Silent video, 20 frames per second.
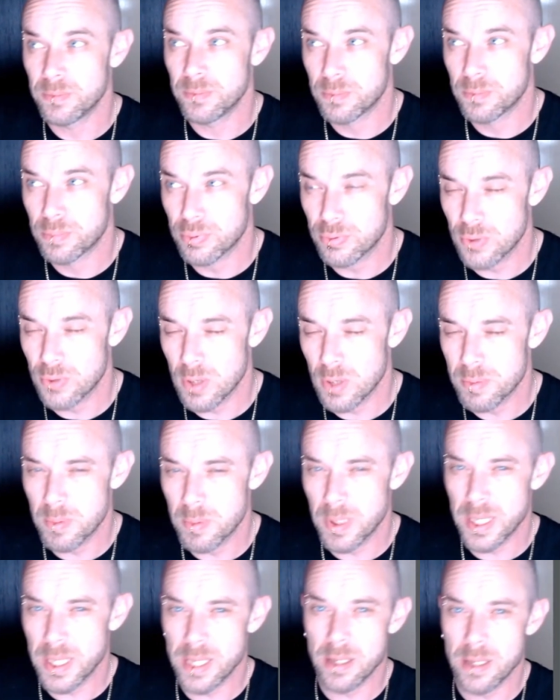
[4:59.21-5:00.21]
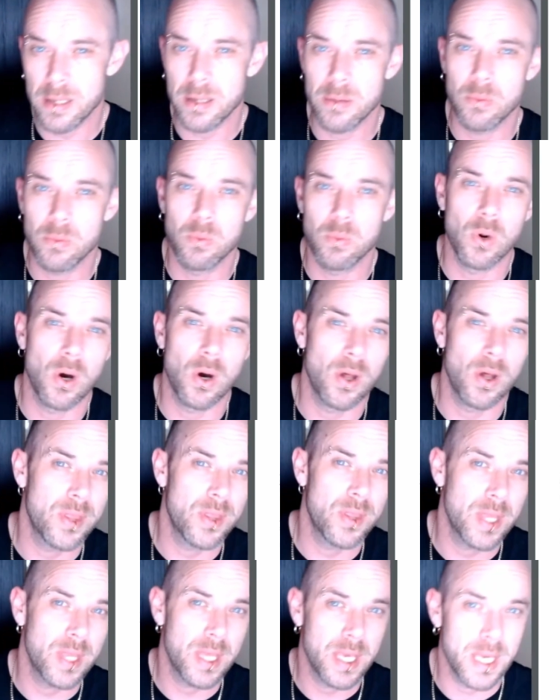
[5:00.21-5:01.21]
probably what
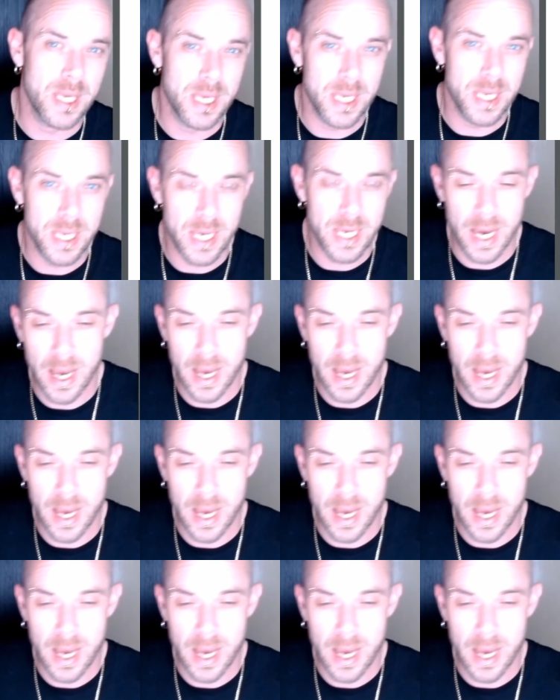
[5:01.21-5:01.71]
the